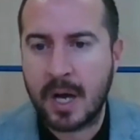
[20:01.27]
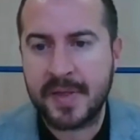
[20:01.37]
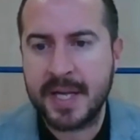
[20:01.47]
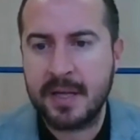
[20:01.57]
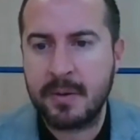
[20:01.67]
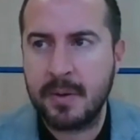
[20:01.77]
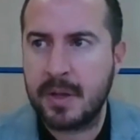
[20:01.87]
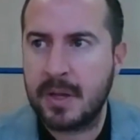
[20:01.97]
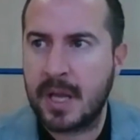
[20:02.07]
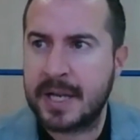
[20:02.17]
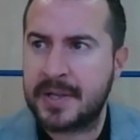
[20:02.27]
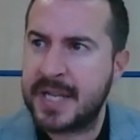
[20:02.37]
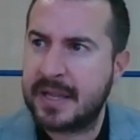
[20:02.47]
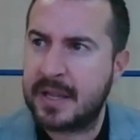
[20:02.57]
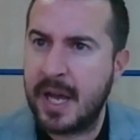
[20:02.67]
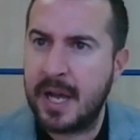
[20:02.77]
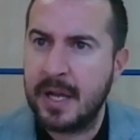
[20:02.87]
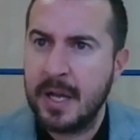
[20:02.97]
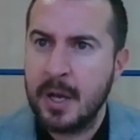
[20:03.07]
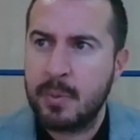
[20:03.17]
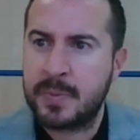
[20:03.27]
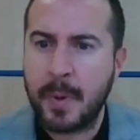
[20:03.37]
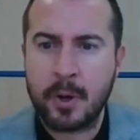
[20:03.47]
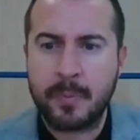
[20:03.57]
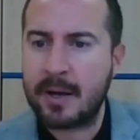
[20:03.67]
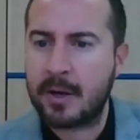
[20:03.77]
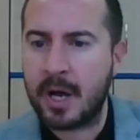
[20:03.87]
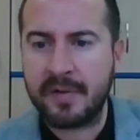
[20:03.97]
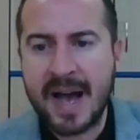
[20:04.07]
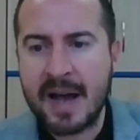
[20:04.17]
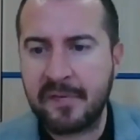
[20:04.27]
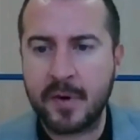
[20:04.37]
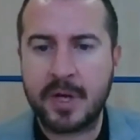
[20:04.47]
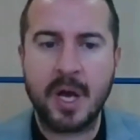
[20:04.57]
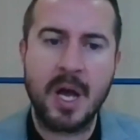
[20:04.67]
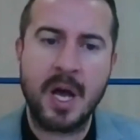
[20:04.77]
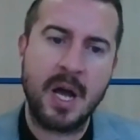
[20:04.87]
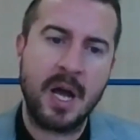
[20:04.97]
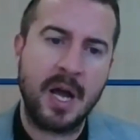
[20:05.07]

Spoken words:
I think, like I said, that we spoke about kind of Africa,